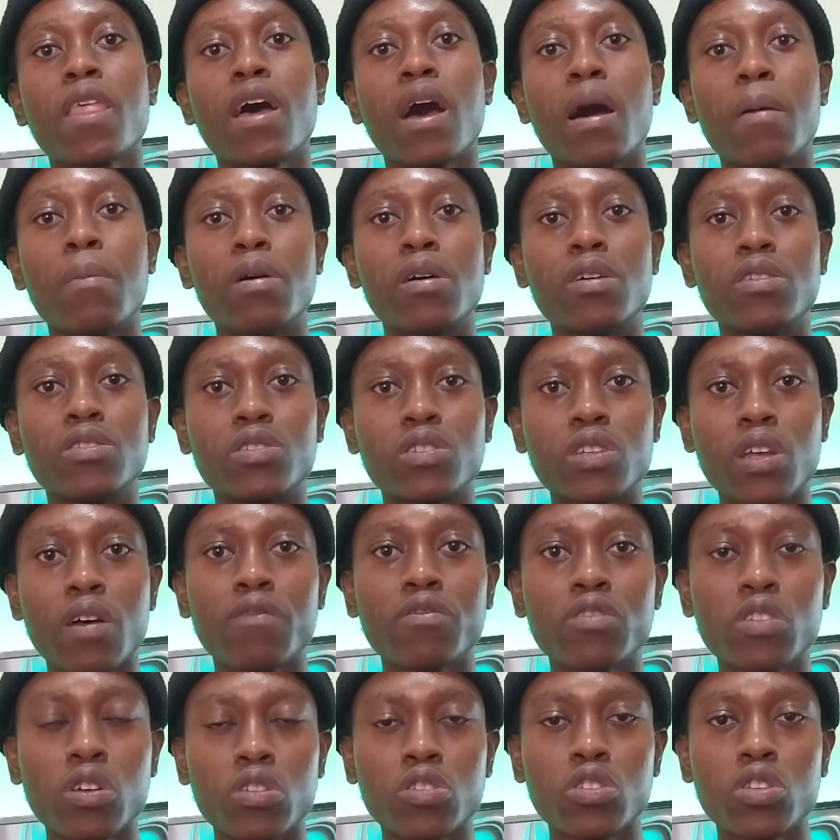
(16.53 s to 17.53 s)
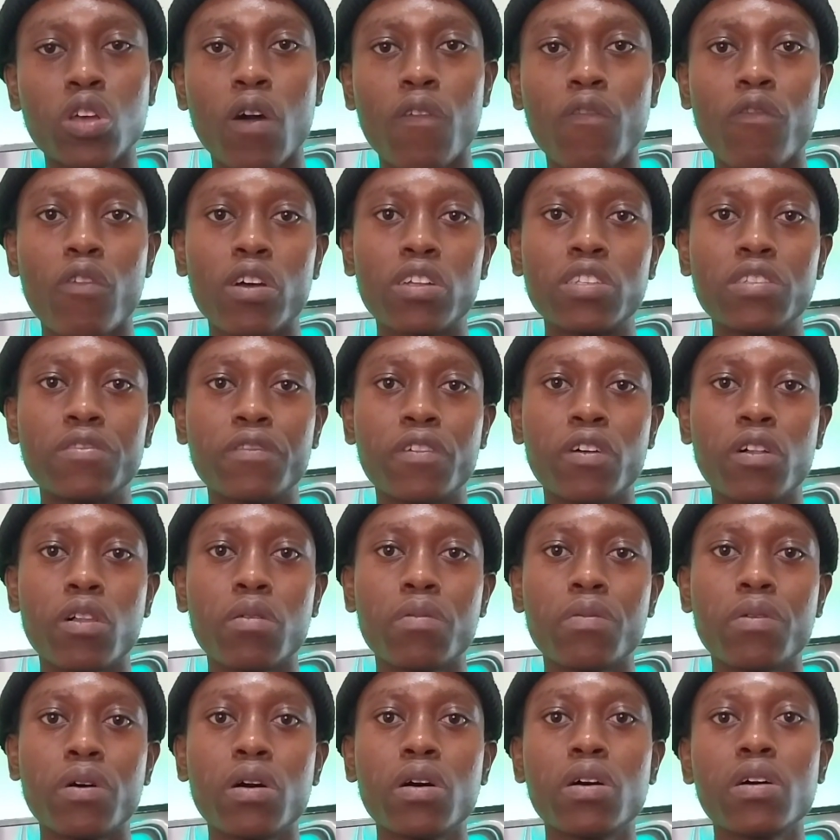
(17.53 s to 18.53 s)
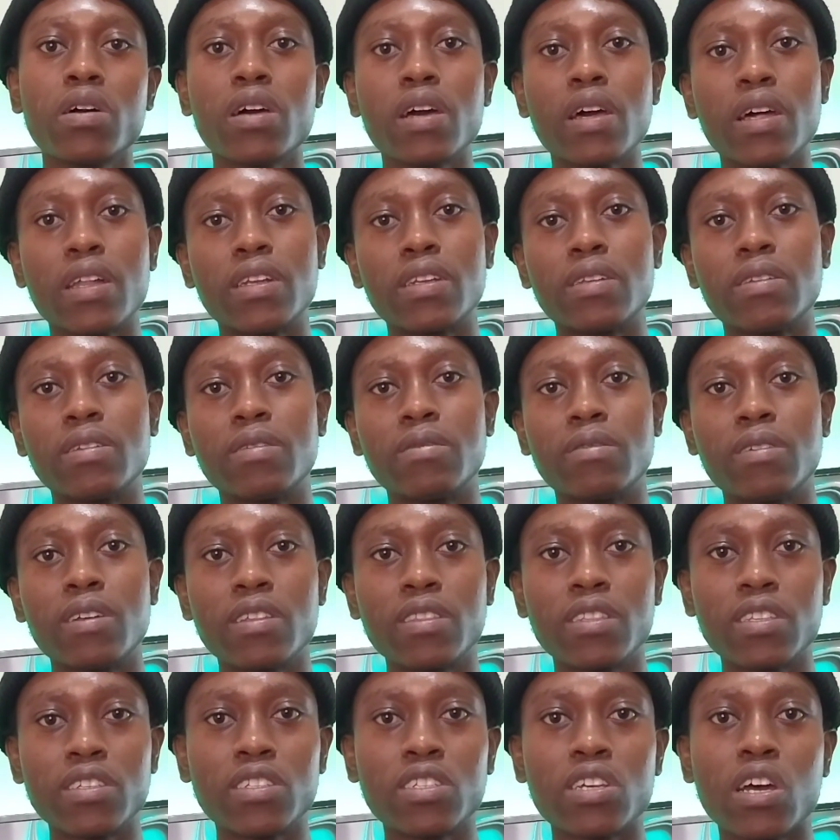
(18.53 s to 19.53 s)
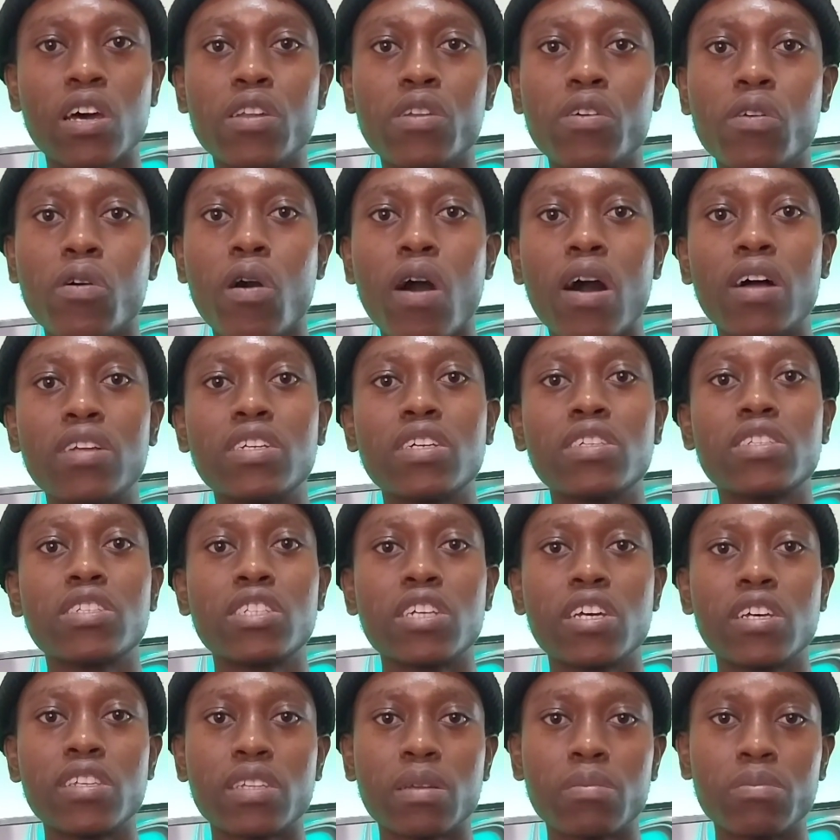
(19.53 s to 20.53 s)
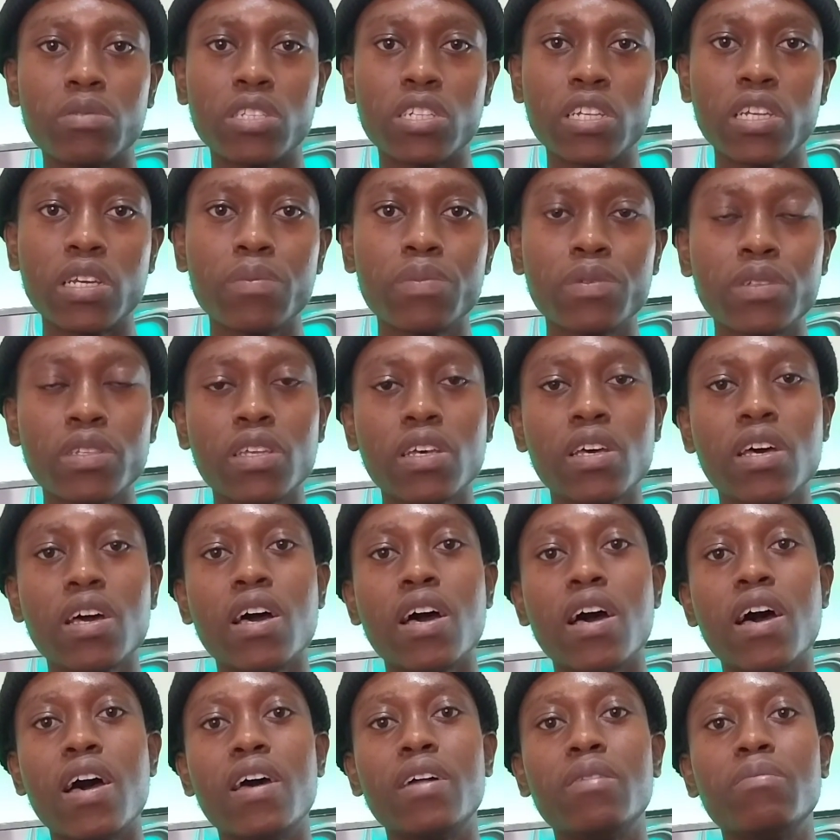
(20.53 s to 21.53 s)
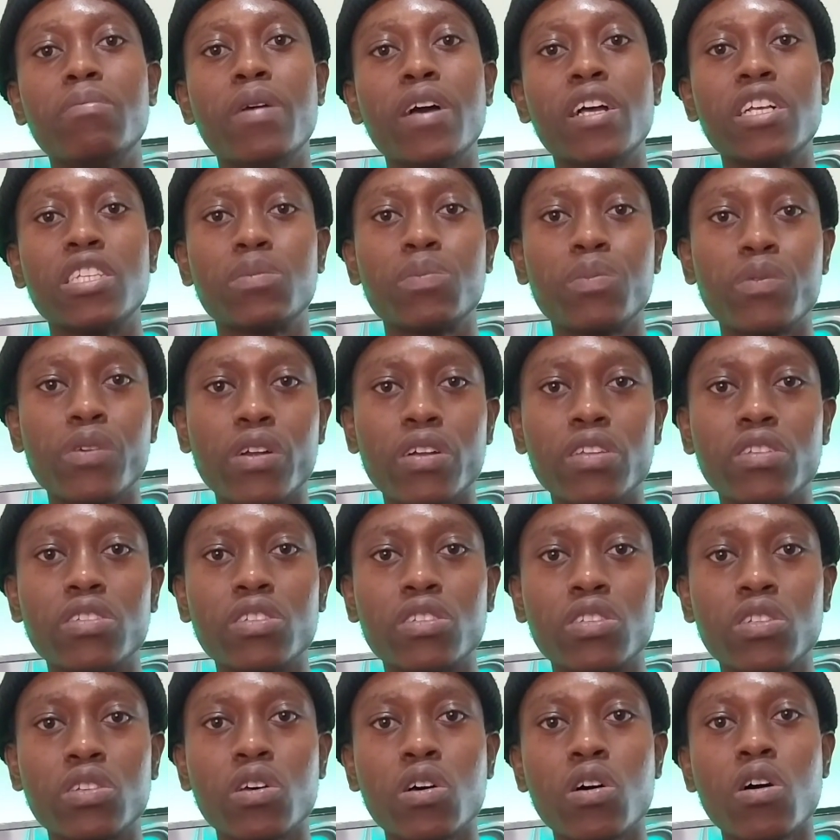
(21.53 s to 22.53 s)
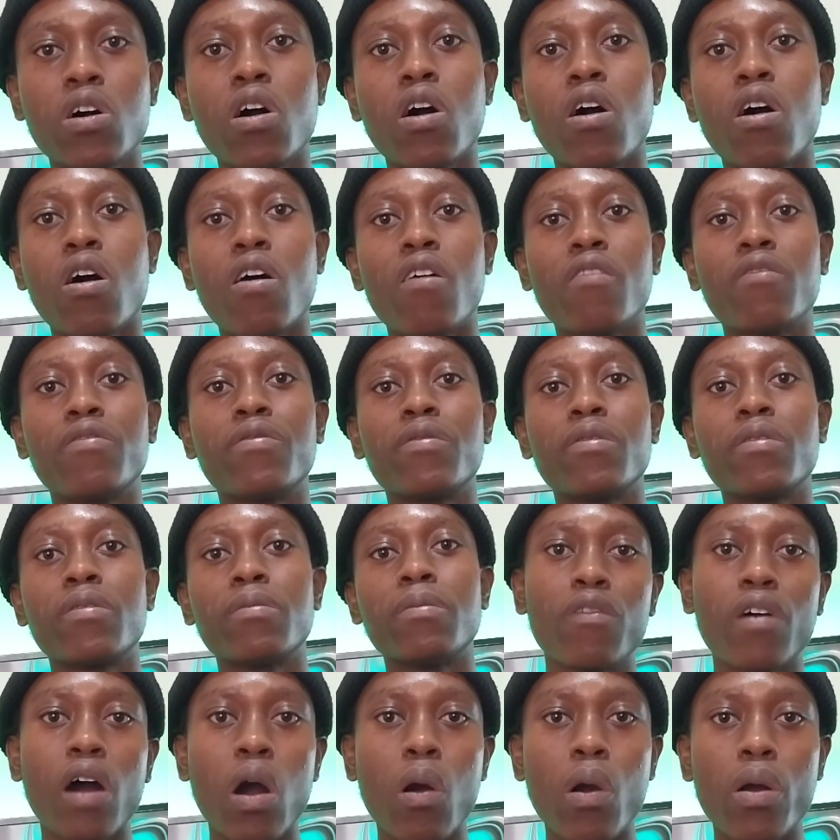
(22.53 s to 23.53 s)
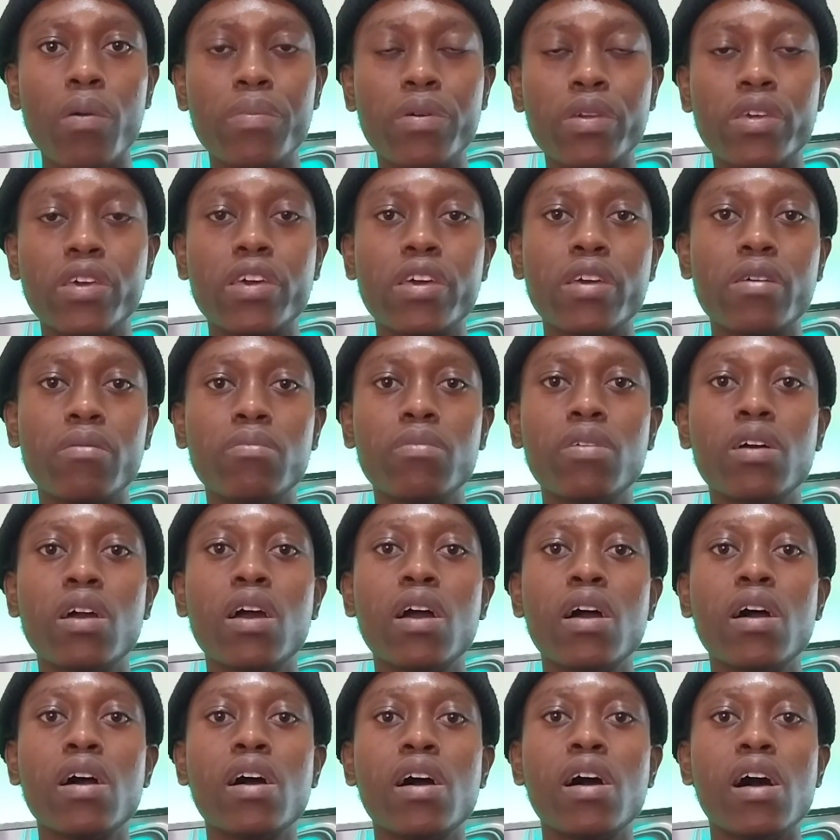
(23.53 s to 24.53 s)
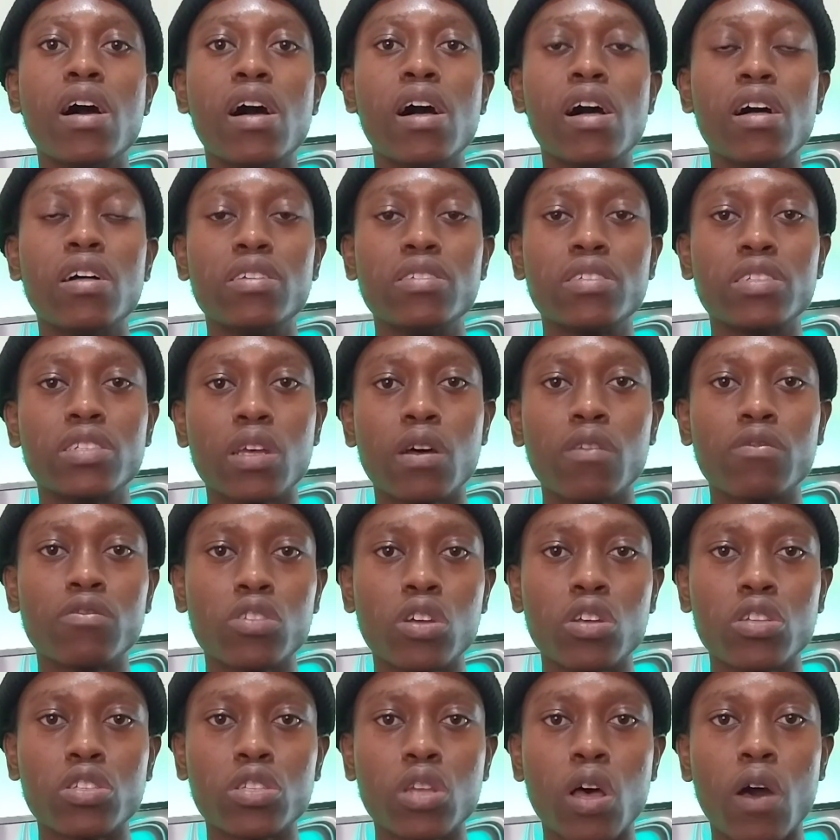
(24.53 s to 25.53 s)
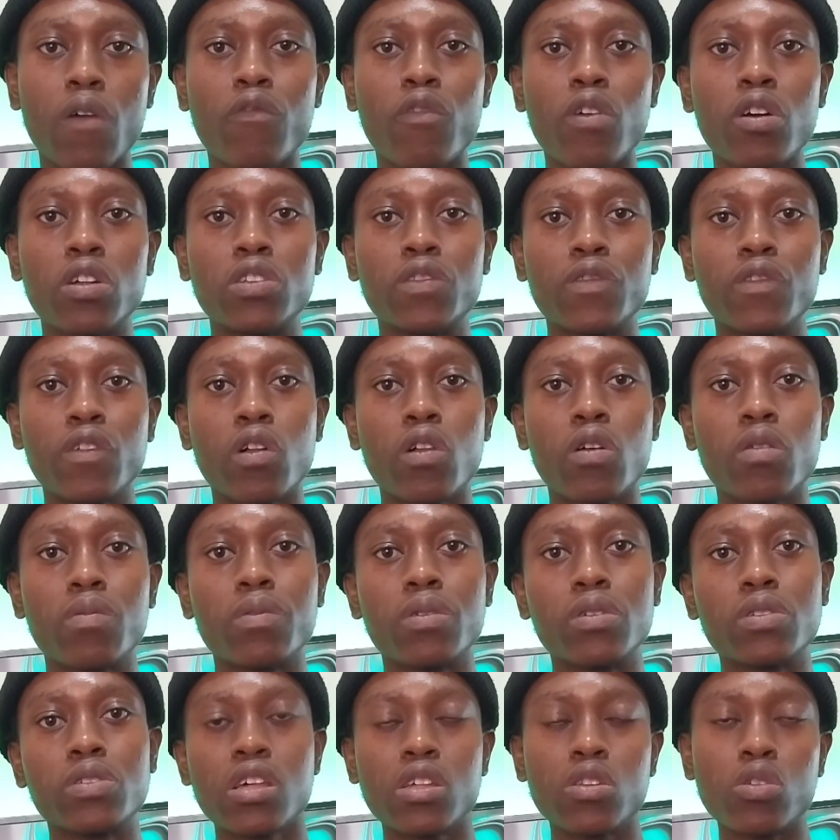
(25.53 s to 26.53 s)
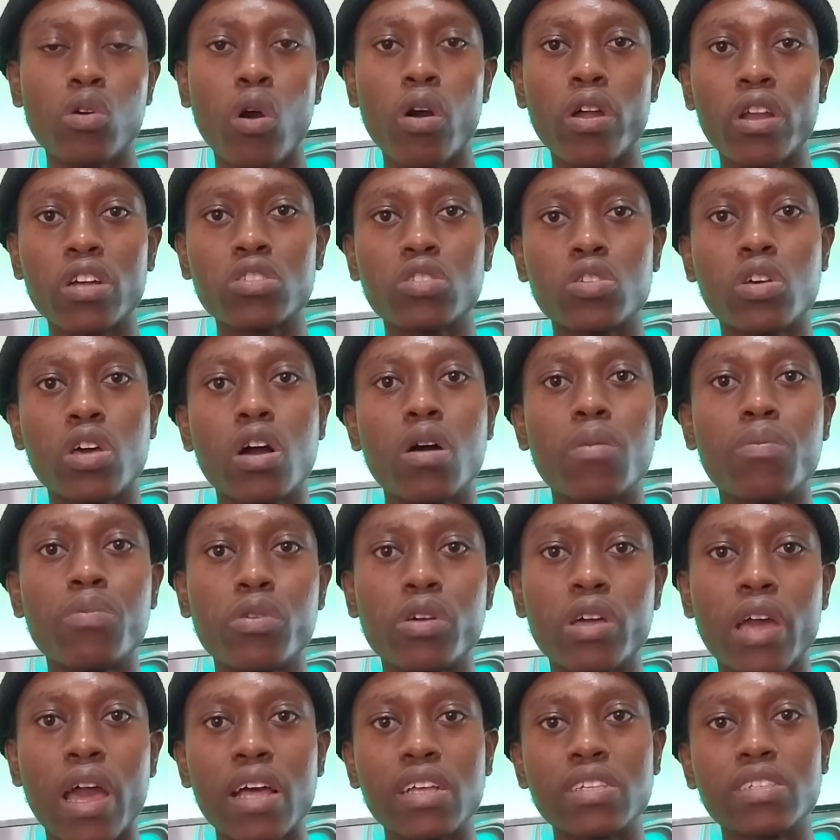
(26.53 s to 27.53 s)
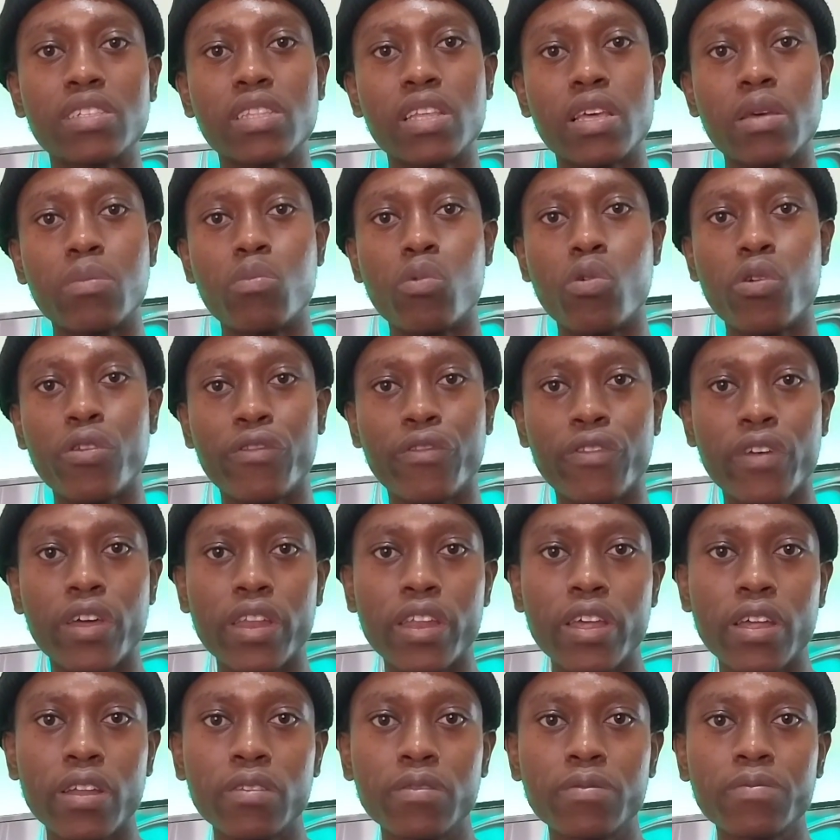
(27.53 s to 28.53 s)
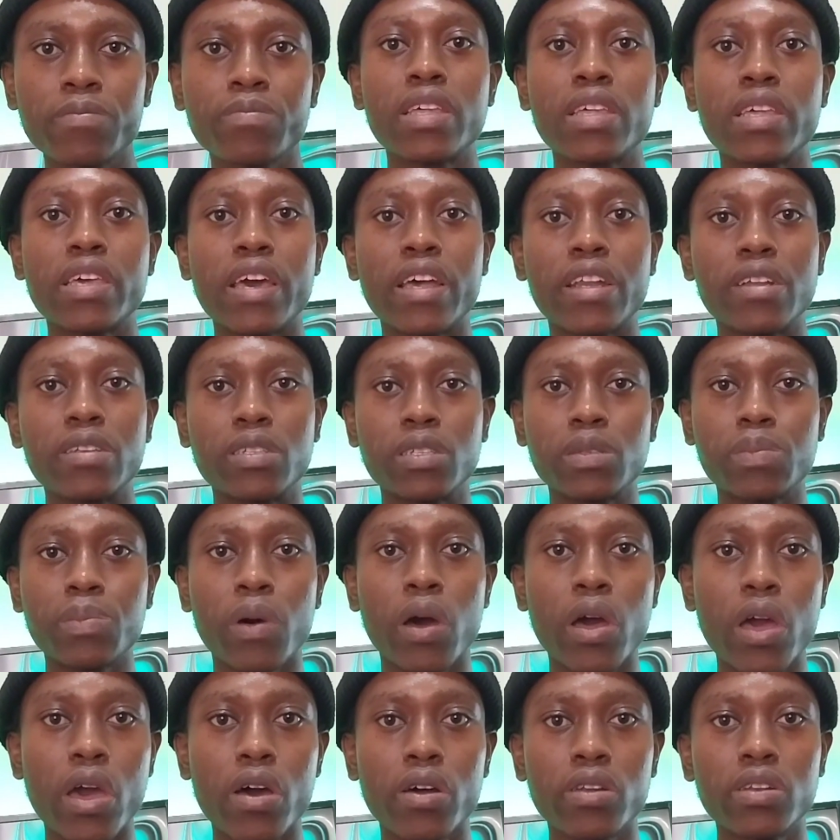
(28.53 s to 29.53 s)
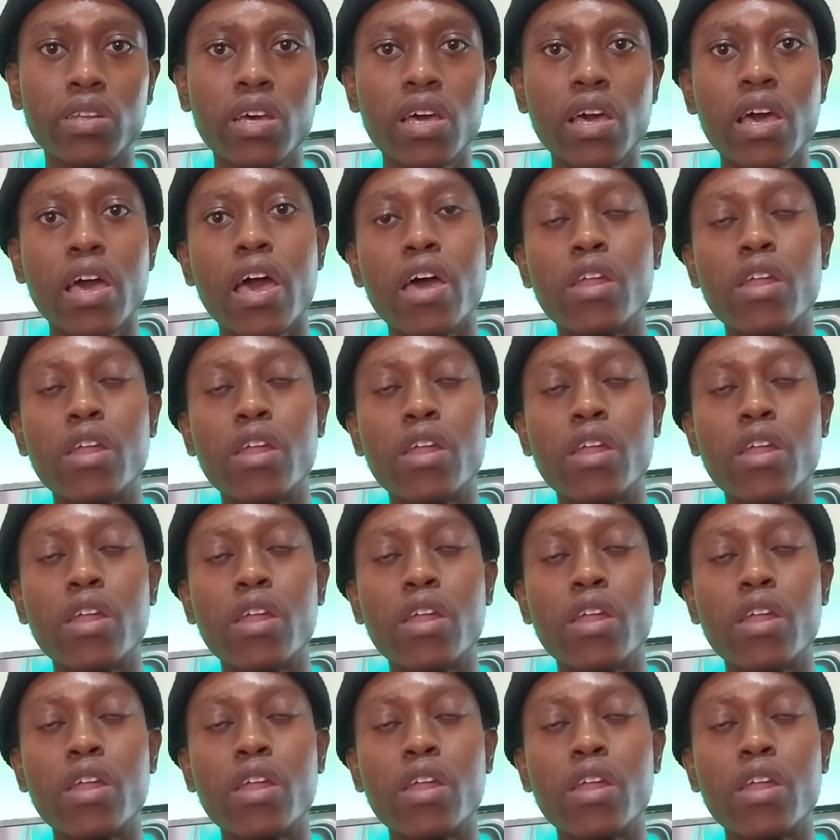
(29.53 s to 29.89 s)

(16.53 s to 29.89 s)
I'm a self-taught software developer, and in this channel I just share some tips and my experience of how I became a self-taught software developer in order to help you guys stay motivated, get inspired,